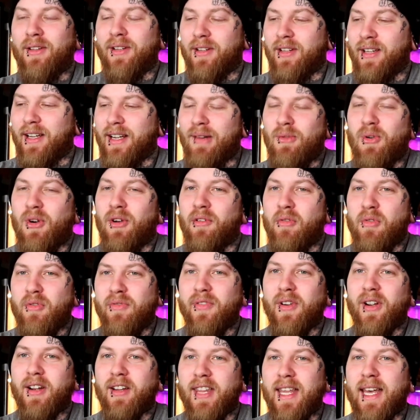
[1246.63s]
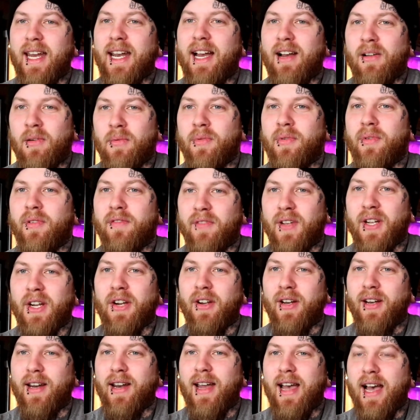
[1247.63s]
And they're like, well, we'll figure that out when we
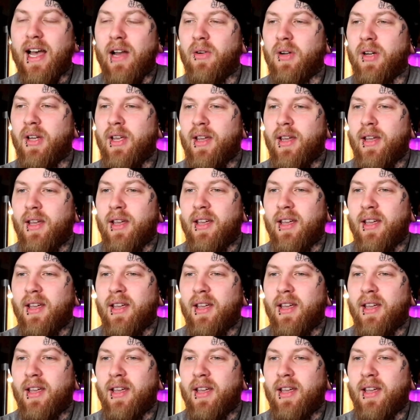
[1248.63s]
figure it out.